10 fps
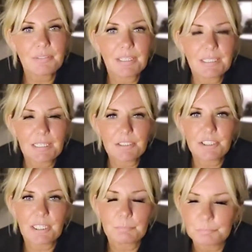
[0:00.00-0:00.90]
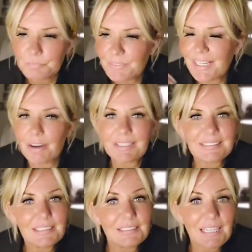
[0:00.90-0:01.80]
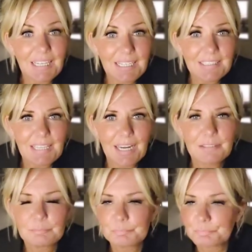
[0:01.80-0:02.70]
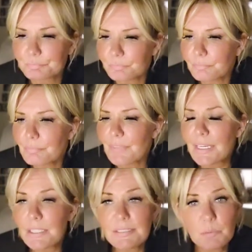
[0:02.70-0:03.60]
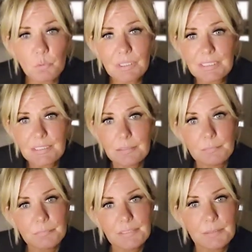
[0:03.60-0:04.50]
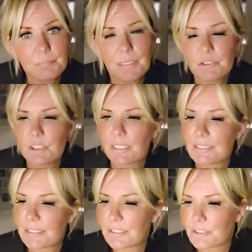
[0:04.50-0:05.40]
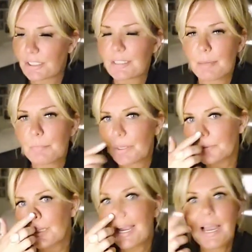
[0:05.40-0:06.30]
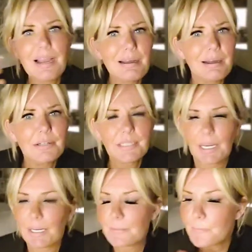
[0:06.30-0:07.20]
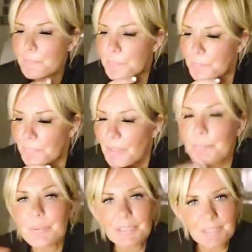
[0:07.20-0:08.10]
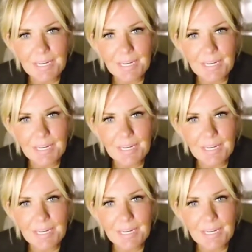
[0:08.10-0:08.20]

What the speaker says: with ADHD. Now, it didn't click then, because it didn't mention ADHD then, but I was like, ah, okay. But